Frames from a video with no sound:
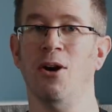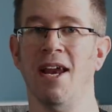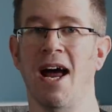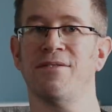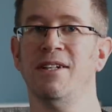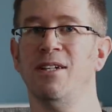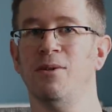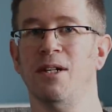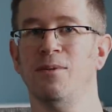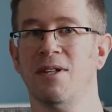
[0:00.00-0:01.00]
not an
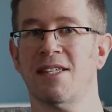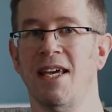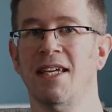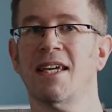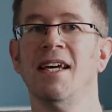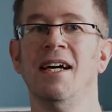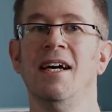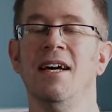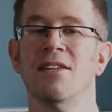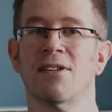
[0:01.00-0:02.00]
avenue I would take
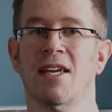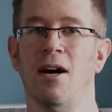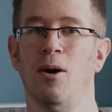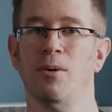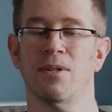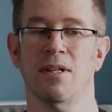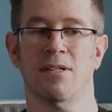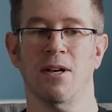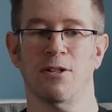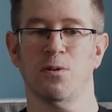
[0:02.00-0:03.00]
to get hold
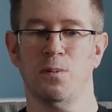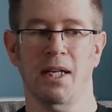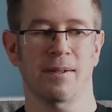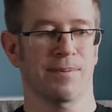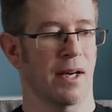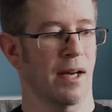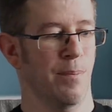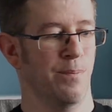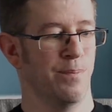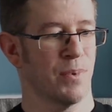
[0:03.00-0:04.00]
in touch with me.
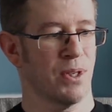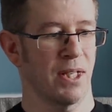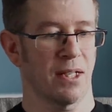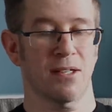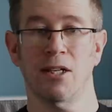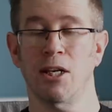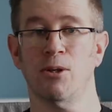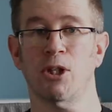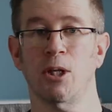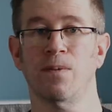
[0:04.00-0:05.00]
Um, stick to
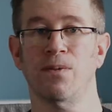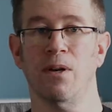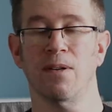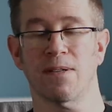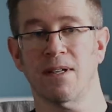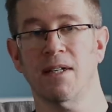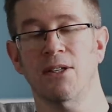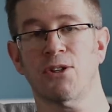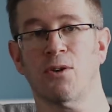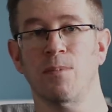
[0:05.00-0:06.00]
YouTube first,
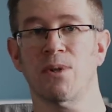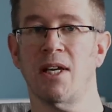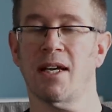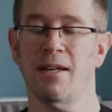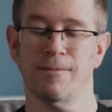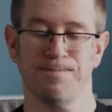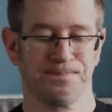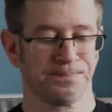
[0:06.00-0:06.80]
Instagram second.